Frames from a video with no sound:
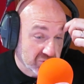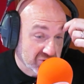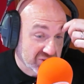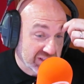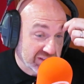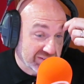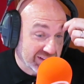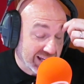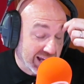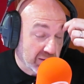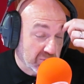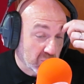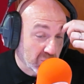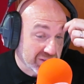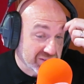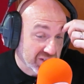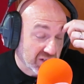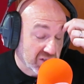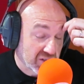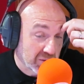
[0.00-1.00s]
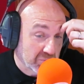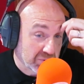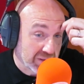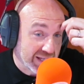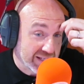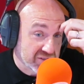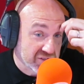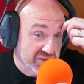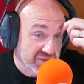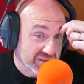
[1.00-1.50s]
Stevie Hammel is a club
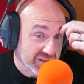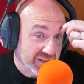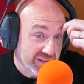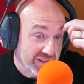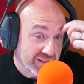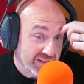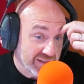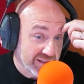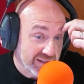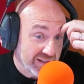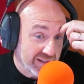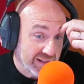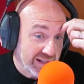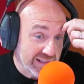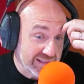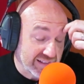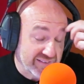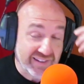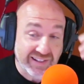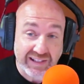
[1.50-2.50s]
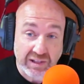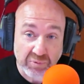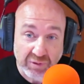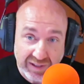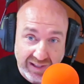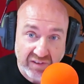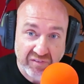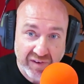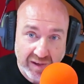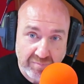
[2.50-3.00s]
legend, and I think they
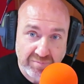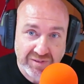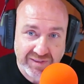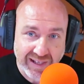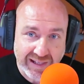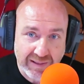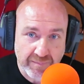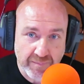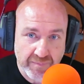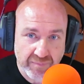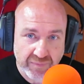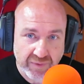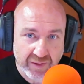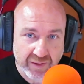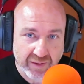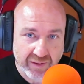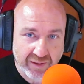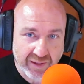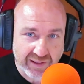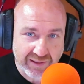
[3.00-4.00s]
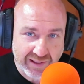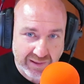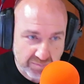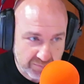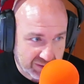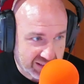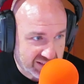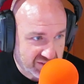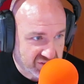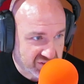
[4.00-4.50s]
would give him time
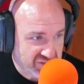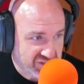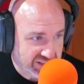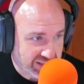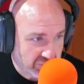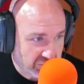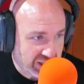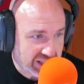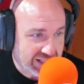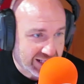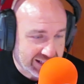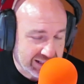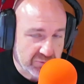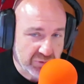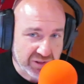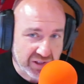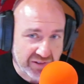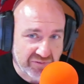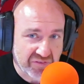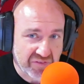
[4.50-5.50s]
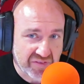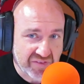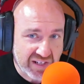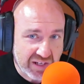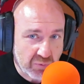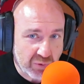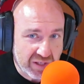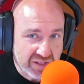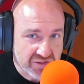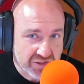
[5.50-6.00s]
and patience, and he would have
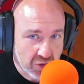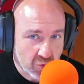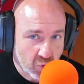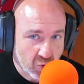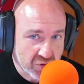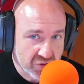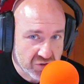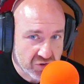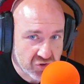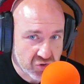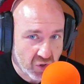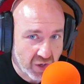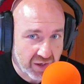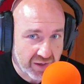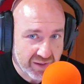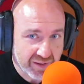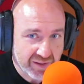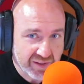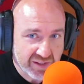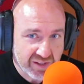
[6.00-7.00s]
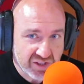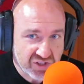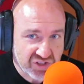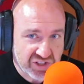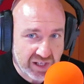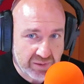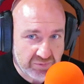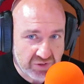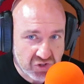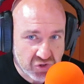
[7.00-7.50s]
3 weeks to go and sort of
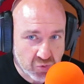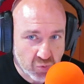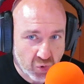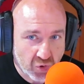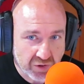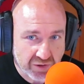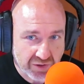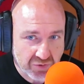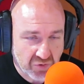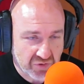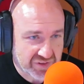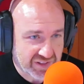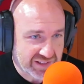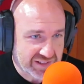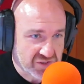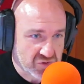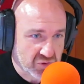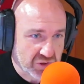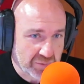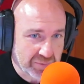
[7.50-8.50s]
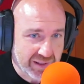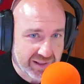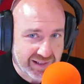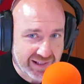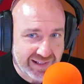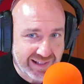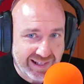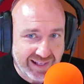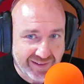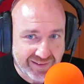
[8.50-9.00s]
shape the squad. I don't think he's going to bring
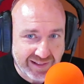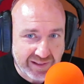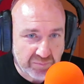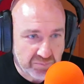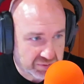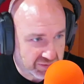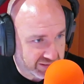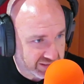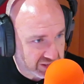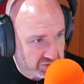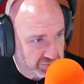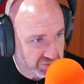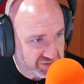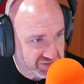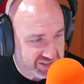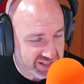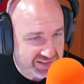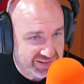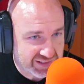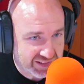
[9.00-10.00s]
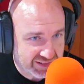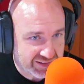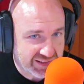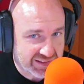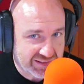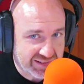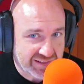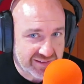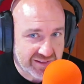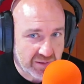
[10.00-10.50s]
in 8 or 9 players, but certainly
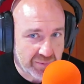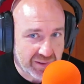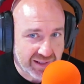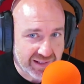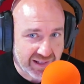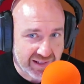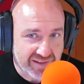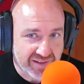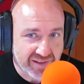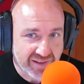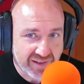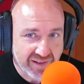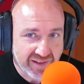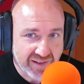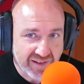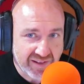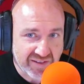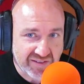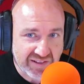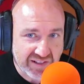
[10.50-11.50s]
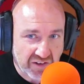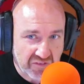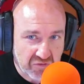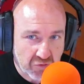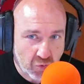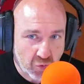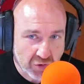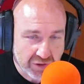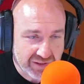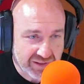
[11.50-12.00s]
he'd need to bring in 3 or
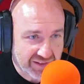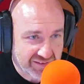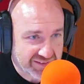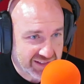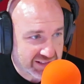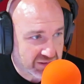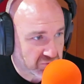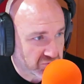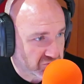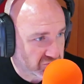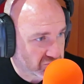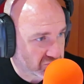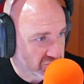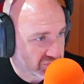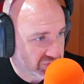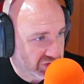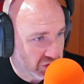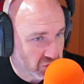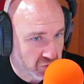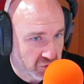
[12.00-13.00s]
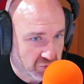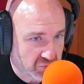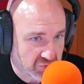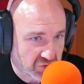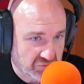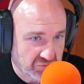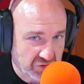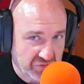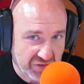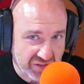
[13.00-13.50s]
4. And I think
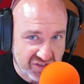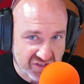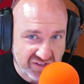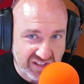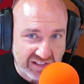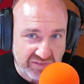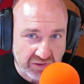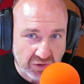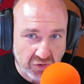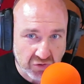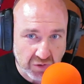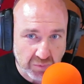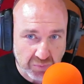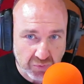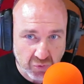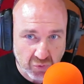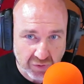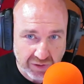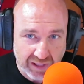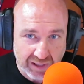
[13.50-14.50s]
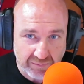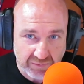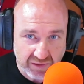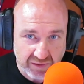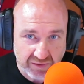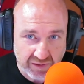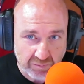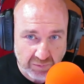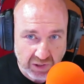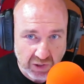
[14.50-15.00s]
we've had Stephen on the
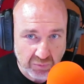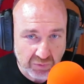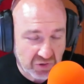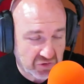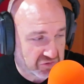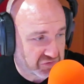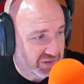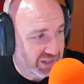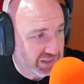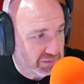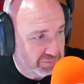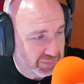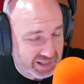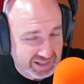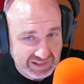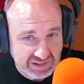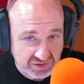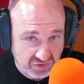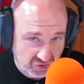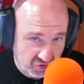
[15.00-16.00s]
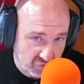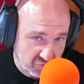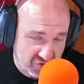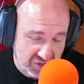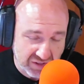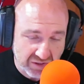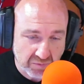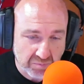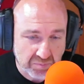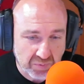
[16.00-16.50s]
programme, the Motherwell fan, Barry, you've
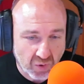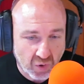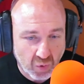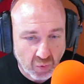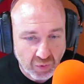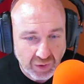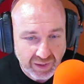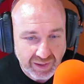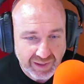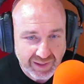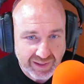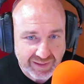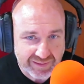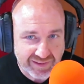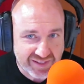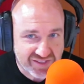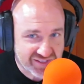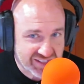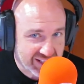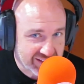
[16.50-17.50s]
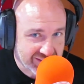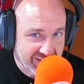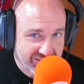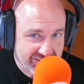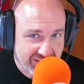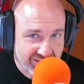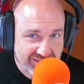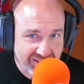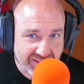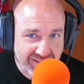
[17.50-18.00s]
seen them, Paul. They said
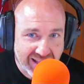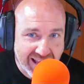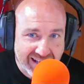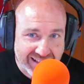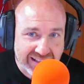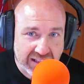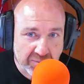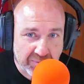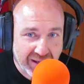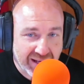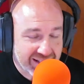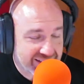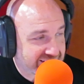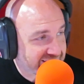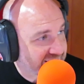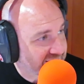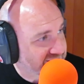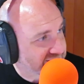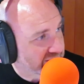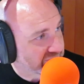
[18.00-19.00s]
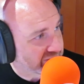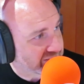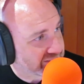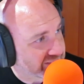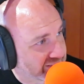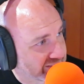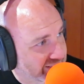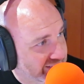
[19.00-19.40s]
that they're lacking a bit of creativity.